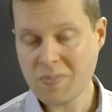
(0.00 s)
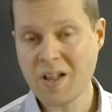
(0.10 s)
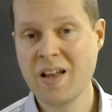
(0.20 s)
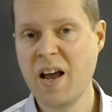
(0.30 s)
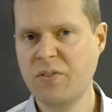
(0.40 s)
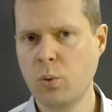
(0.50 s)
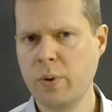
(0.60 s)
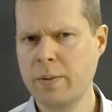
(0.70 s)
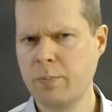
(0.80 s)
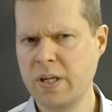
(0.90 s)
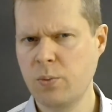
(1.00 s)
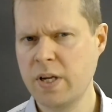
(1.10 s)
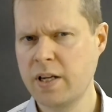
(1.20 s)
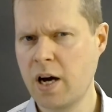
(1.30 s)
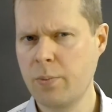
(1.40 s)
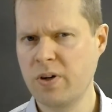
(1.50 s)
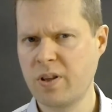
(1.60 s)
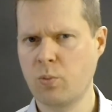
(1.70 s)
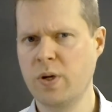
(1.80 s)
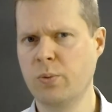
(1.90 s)
And after midweek, I
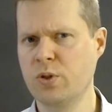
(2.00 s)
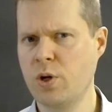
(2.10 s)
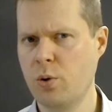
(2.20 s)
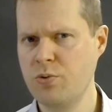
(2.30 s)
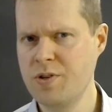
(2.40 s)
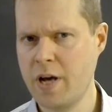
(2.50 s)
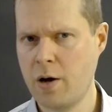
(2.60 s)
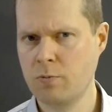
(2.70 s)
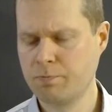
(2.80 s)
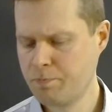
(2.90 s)
predicted we would go down.